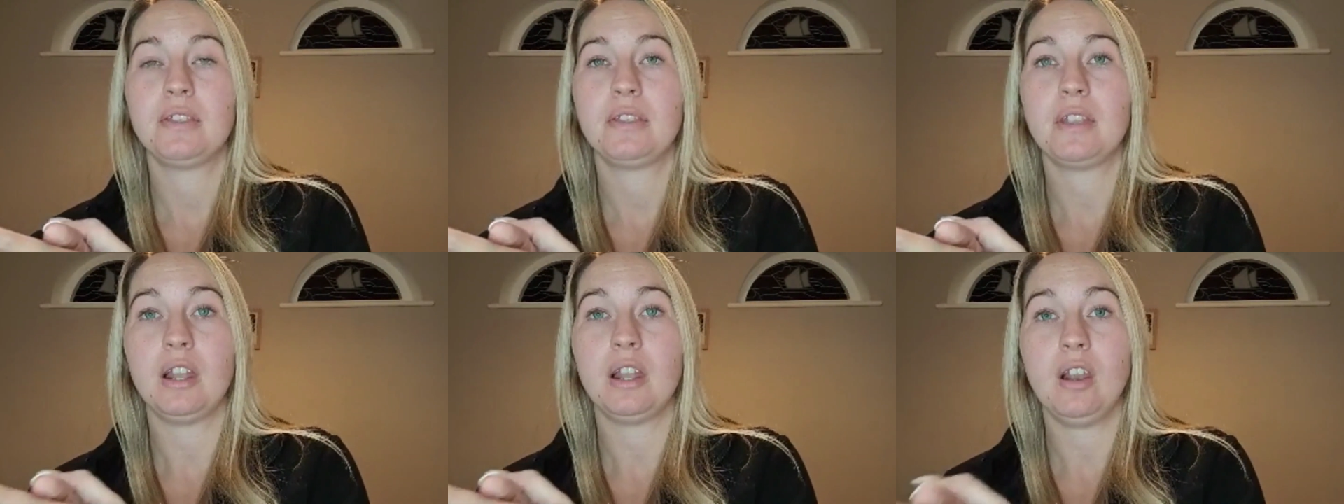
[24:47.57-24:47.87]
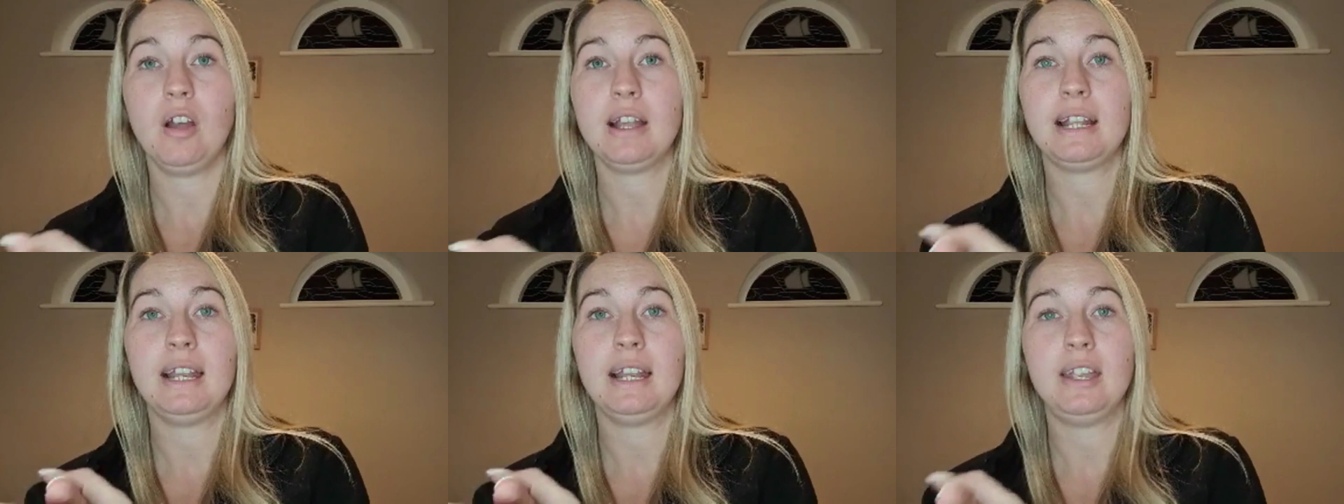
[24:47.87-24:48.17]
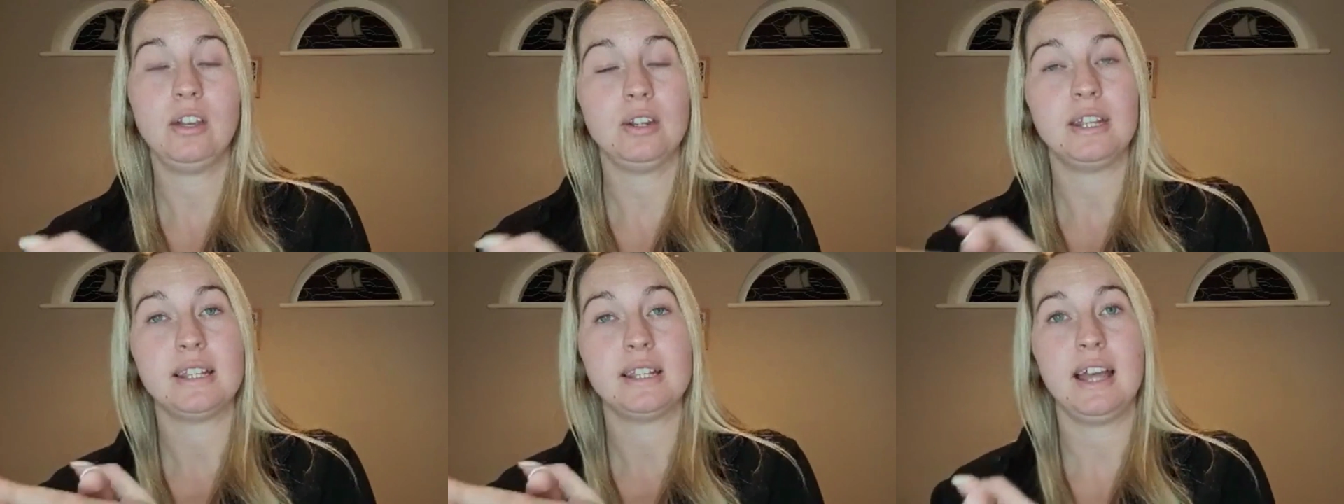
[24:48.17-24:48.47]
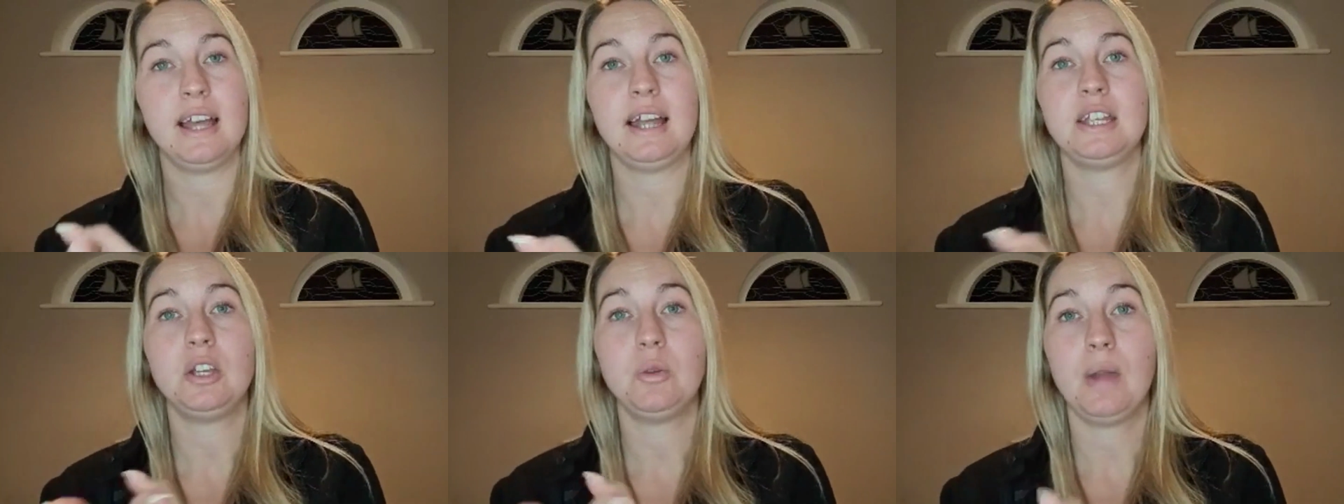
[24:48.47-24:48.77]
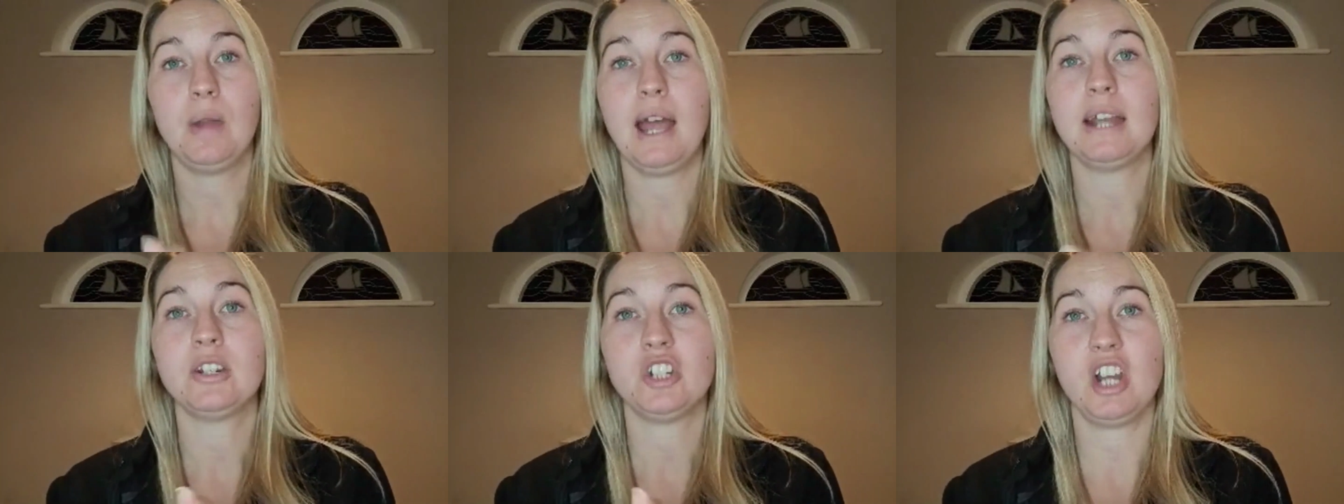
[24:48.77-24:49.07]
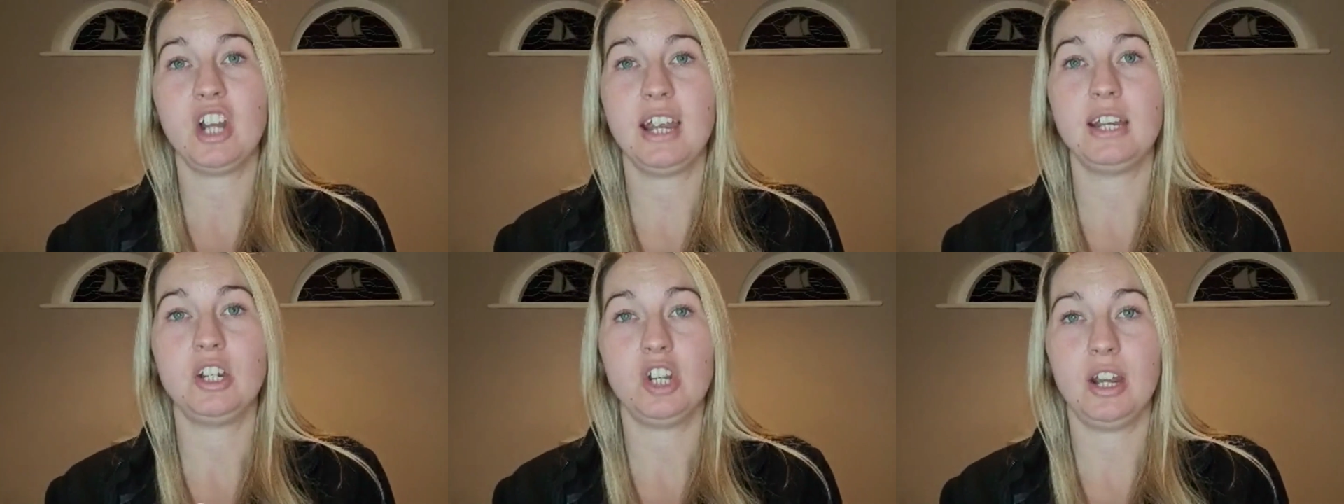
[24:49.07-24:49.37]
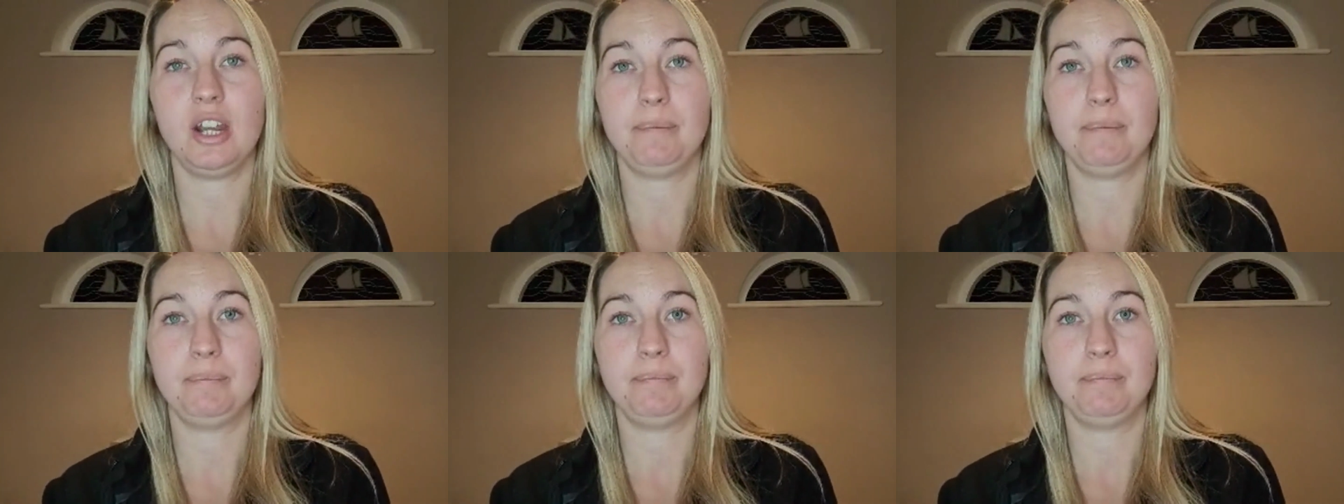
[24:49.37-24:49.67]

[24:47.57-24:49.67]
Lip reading: the likelihood is that you can change it.